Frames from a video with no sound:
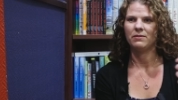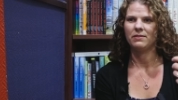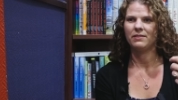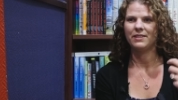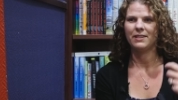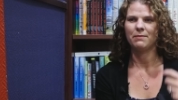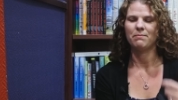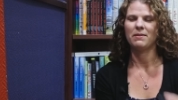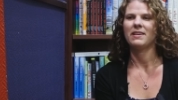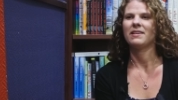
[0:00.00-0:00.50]

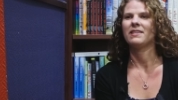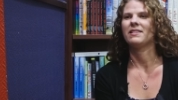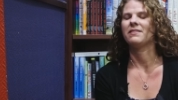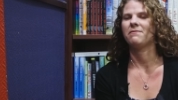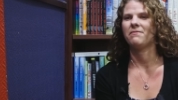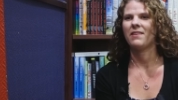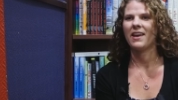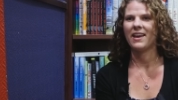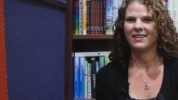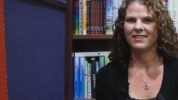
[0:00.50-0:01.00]
dipping into
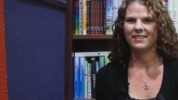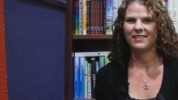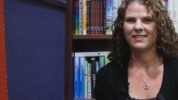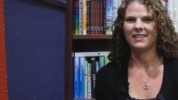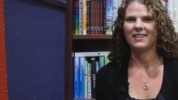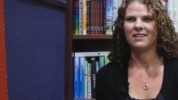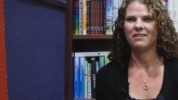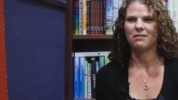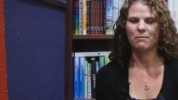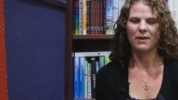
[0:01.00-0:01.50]

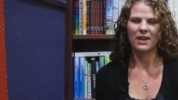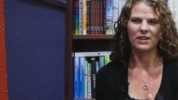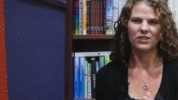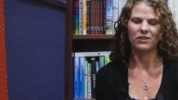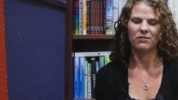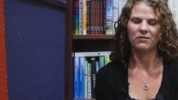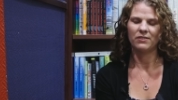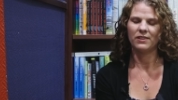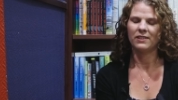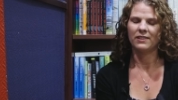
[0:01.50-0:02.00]
fantasy or
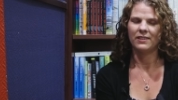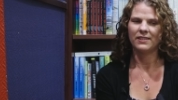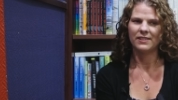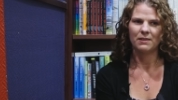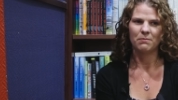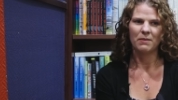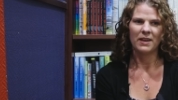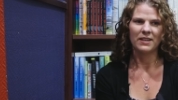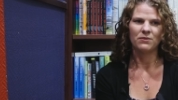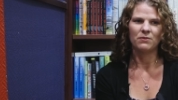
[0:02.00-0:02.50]
magic
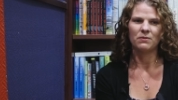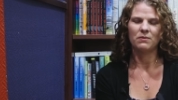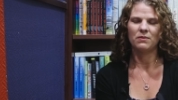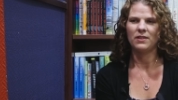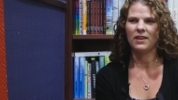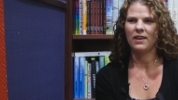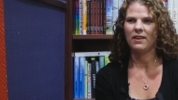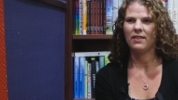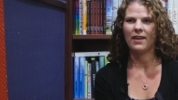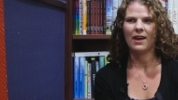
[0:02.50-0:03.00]
realism. I don't
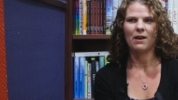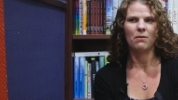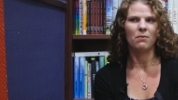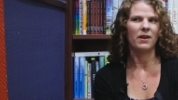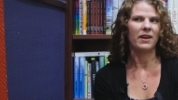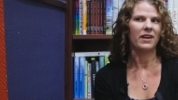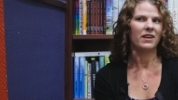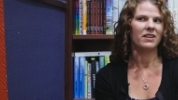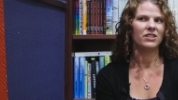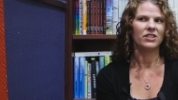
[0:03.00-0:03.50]
think that
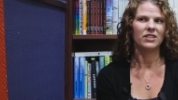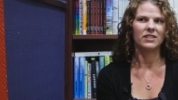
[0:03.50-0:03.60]
way.